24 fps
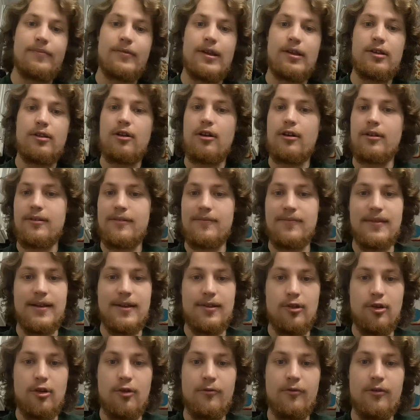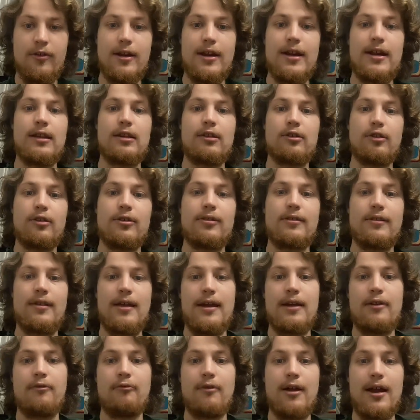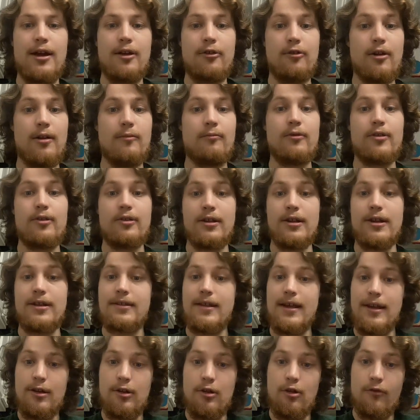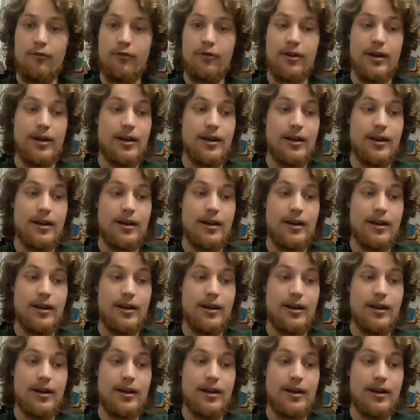They talk some things over, and it looks like Ryan Grubb was going to take over,